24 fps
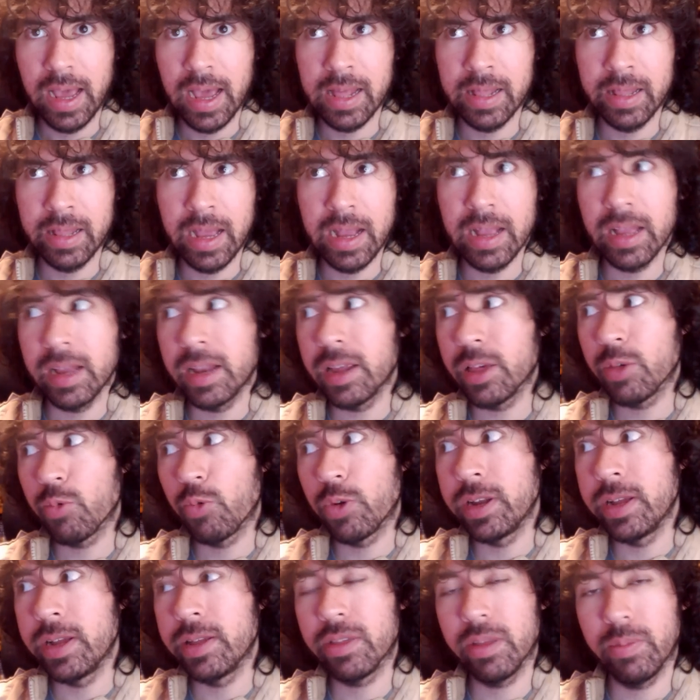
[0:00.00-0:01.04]
and it
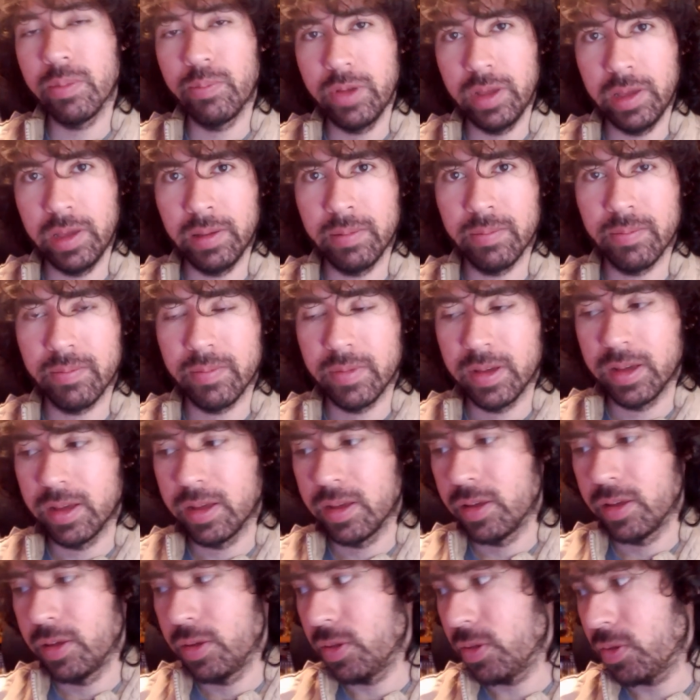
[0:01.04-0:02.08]
is what it needs to be.
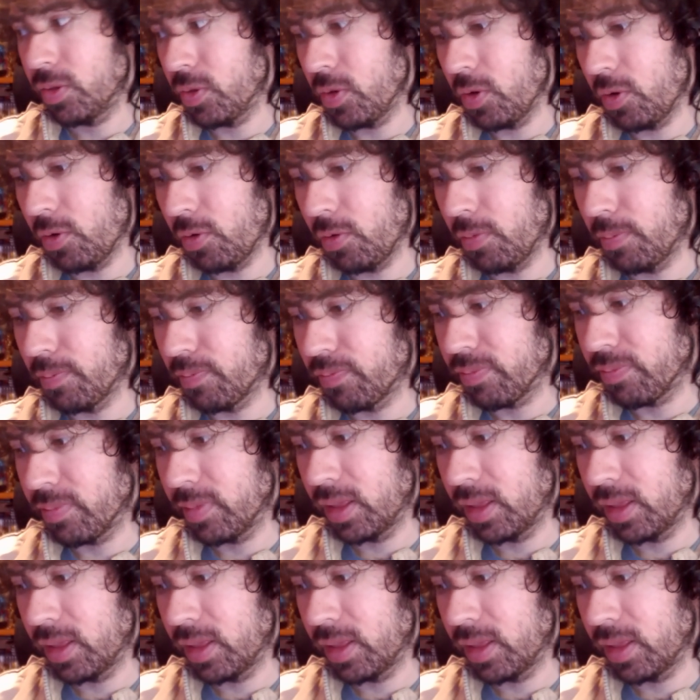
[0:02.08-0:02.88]
So